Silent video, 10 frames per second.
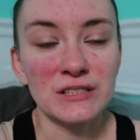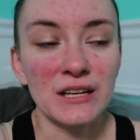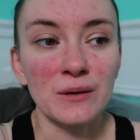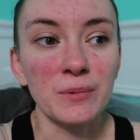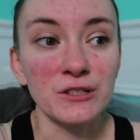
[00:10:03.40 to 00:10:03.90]
just
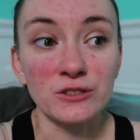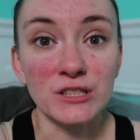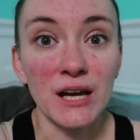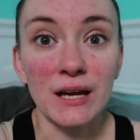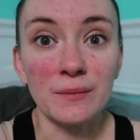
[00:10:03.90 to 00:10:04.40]
take a bunch
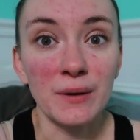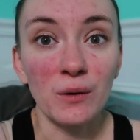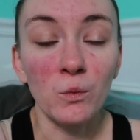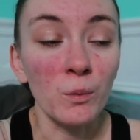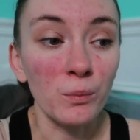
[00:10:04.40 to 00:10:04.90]
of time
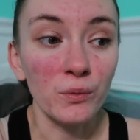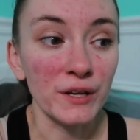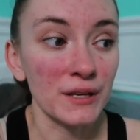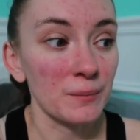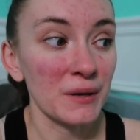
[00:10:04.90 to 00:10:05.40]
at one
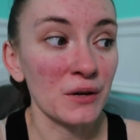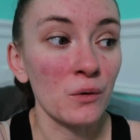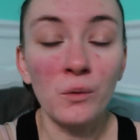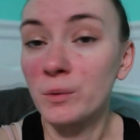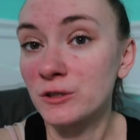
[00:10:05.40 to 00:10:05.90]
point and make
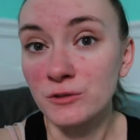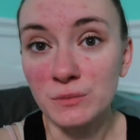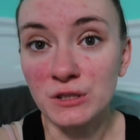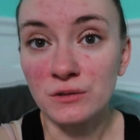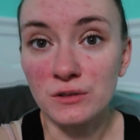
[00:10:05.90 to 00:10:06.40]
a whole bunch
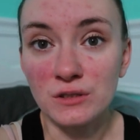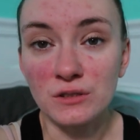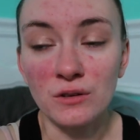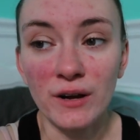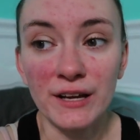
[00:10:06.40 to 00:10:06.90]
of meals
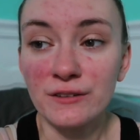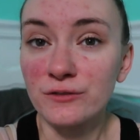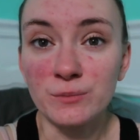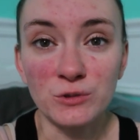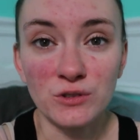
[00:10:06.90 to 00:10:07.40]
you know kind
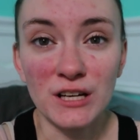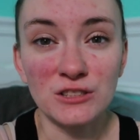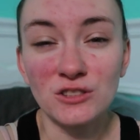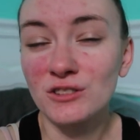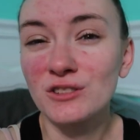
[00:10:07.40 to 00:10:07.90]
of from
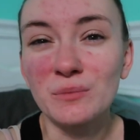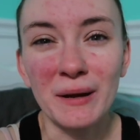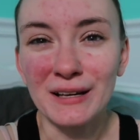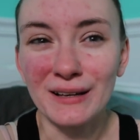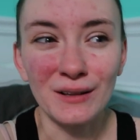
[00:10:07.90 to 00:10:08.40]
scratch and also
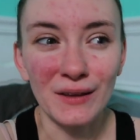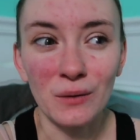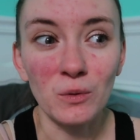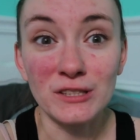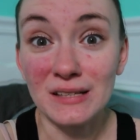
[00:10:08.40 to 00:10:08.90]
depending on
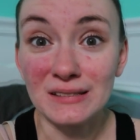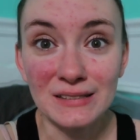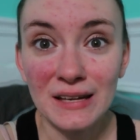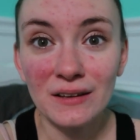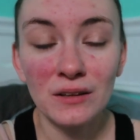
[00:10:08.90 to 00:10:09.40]
like what's
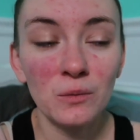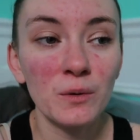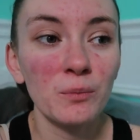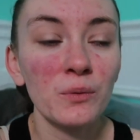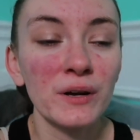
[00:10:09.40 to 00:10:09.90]
on sale at
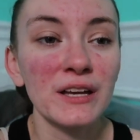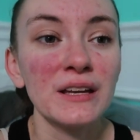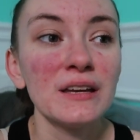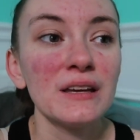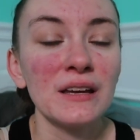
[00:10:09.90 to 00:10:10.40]
what
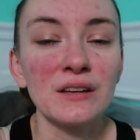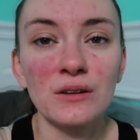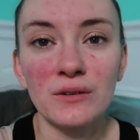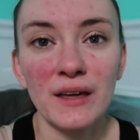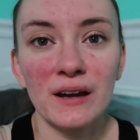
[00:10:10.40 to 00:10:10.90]
point
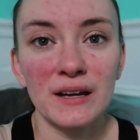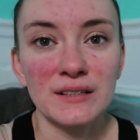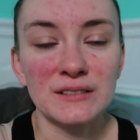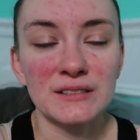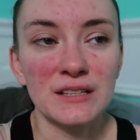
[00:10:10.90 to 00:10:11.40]
you know and that
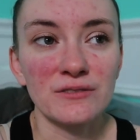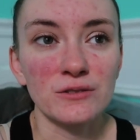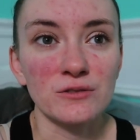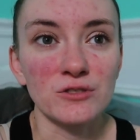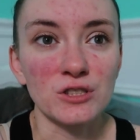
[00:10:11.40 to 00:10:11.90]
kind of stuff
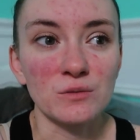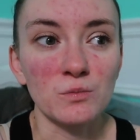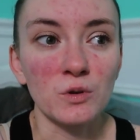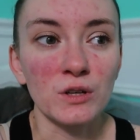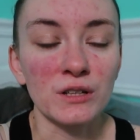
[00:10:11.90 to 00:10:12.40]
it was just
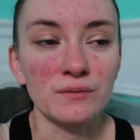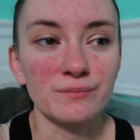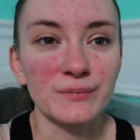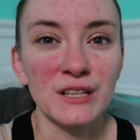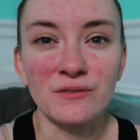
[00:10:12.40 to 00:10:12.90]
more
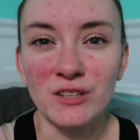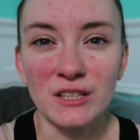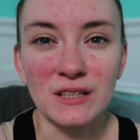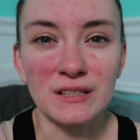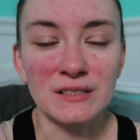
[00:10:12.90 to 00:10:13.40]

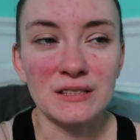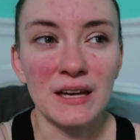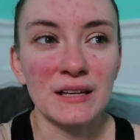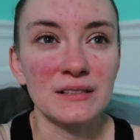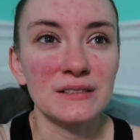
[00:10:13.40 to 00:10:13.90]
convenient
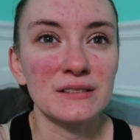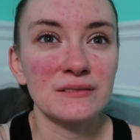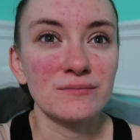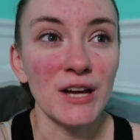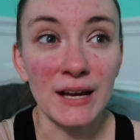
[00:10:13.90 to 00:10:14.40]
and
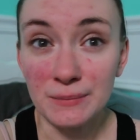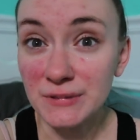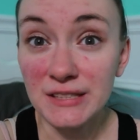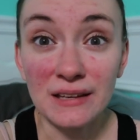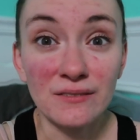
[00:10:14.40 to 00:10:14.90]

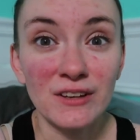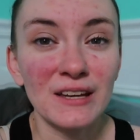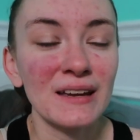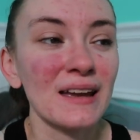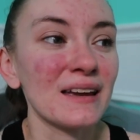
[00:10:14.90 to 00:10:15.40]
time
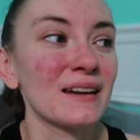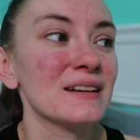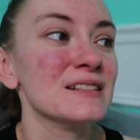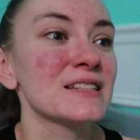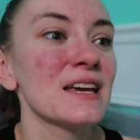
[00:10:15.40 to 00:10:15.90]
saving
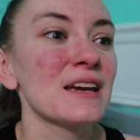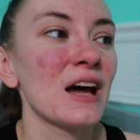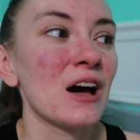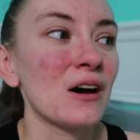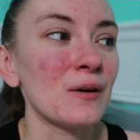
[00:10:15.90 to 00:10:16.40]
and
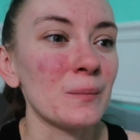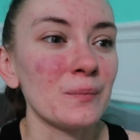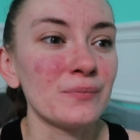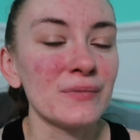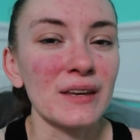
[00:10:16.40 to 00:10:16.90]

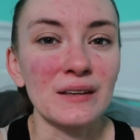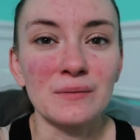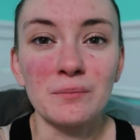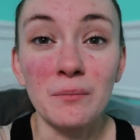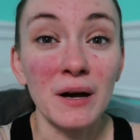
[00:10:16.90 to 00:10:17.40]
um,
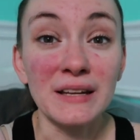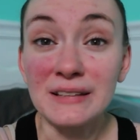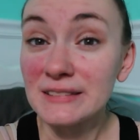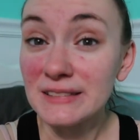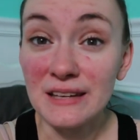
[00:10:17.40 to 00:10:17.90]
like
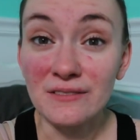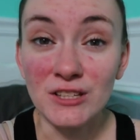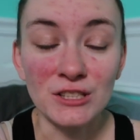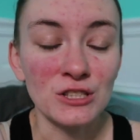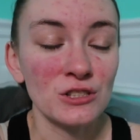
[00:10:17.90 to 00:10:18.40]
money
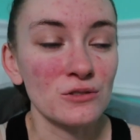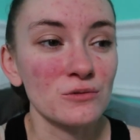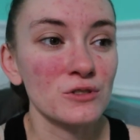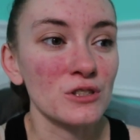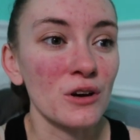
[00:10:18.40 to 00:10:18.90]
saving
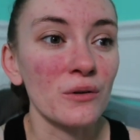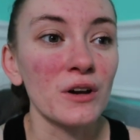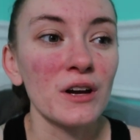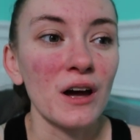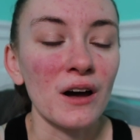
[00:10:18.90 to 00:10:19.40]
too. So
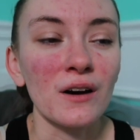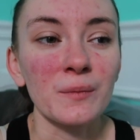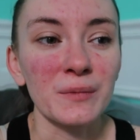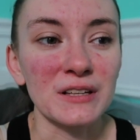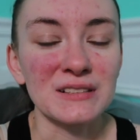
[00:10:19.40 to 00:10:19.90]

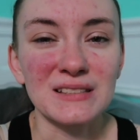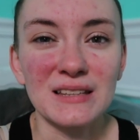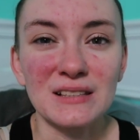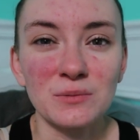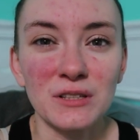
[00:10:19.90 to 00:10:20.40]
um, like I
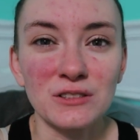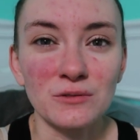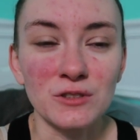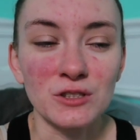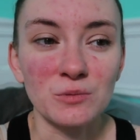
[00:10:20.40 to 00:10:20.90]
said, that's when I
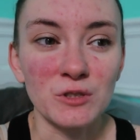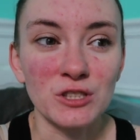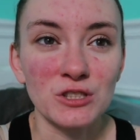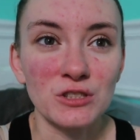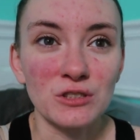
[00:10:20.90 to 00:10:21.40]
sort of
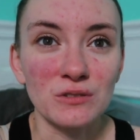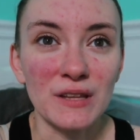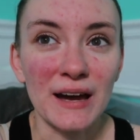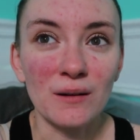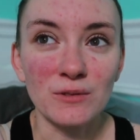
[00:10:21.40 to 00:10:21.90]
switched to
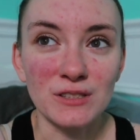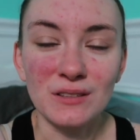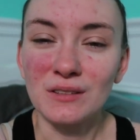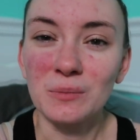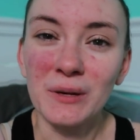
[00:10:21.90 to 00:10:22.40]
that was
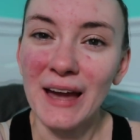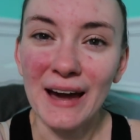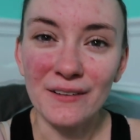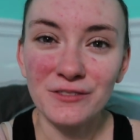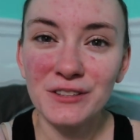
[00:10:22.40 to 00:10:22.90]
a little bit
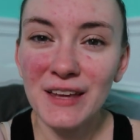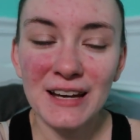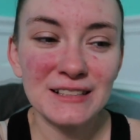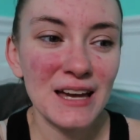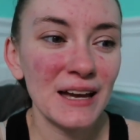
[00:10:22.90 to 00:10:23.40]
after
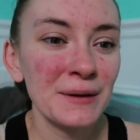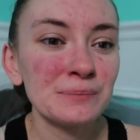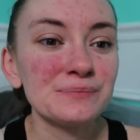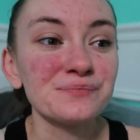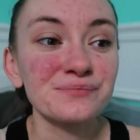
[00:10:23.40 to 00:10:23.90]
that
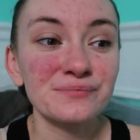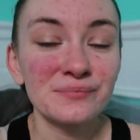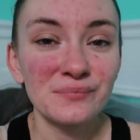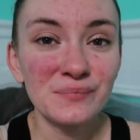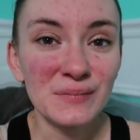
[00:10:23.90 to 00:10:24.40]
time.
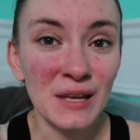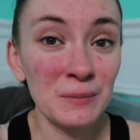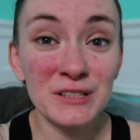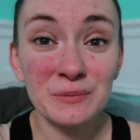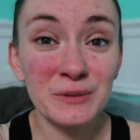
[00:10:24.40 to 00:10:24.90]

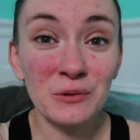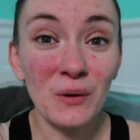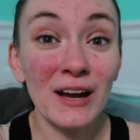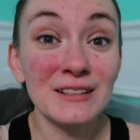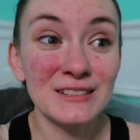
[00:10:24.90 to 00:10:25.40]
But it's been a
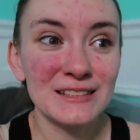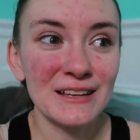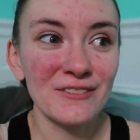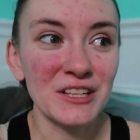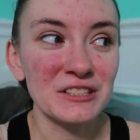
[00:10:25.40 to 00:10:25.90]
while since
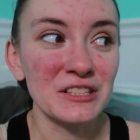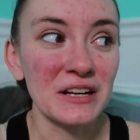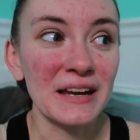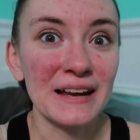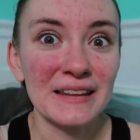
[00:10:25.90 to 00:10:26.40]
I've like
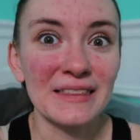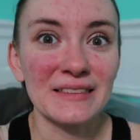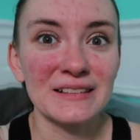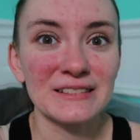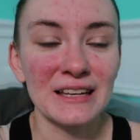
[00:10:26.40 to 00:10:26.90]
done
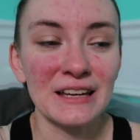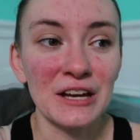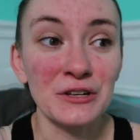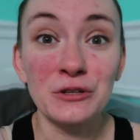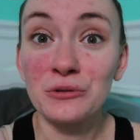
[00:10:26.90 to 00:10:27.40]
anything that's like
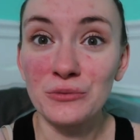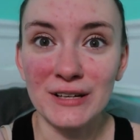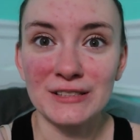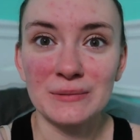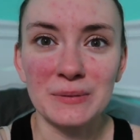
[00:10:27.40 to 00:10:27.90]
a new
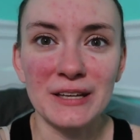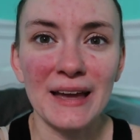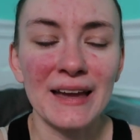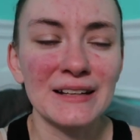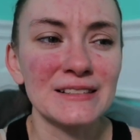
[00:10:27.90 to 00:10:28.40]

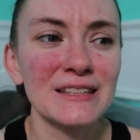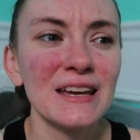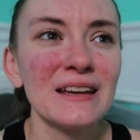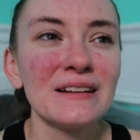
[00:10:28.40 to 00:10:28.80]
recipe and